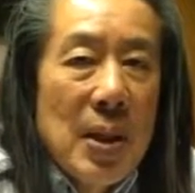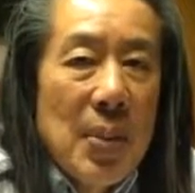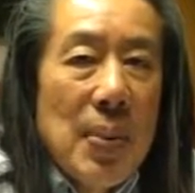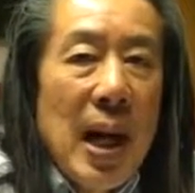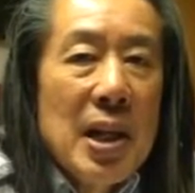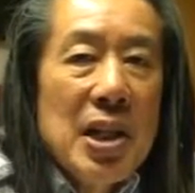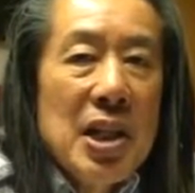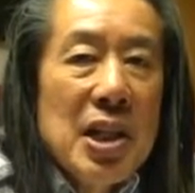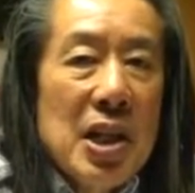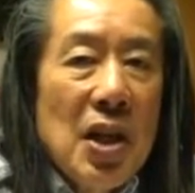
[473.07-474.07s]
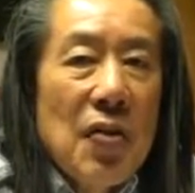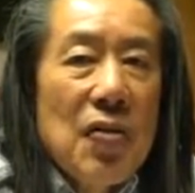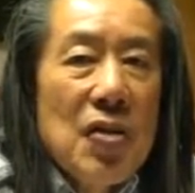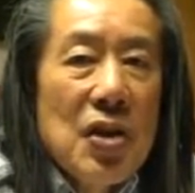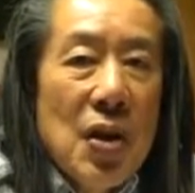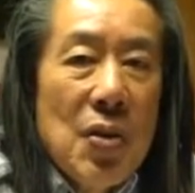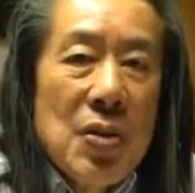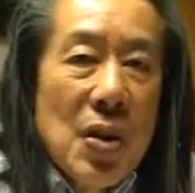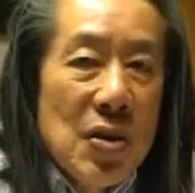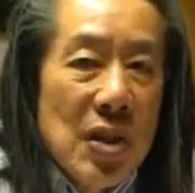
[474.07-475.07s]
but the party itself
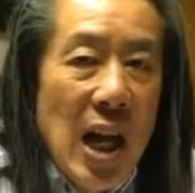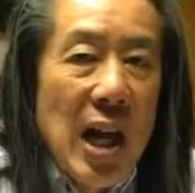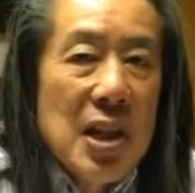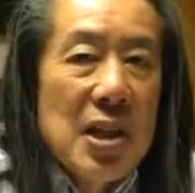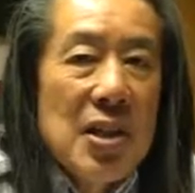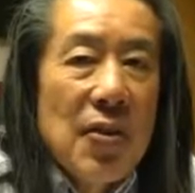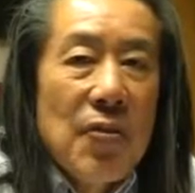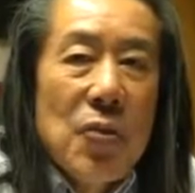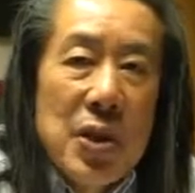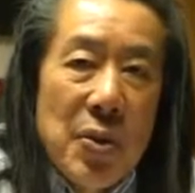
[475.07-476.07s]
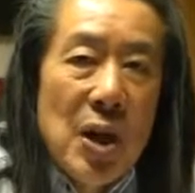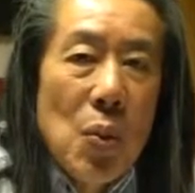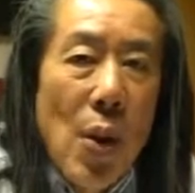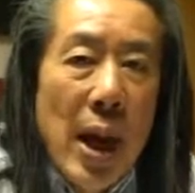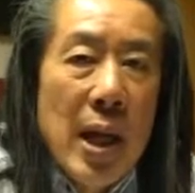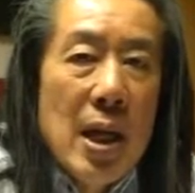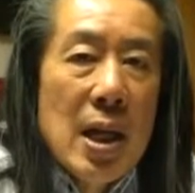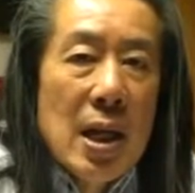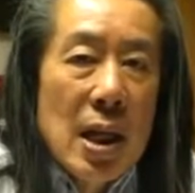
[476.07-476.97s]
showed no signs of withering away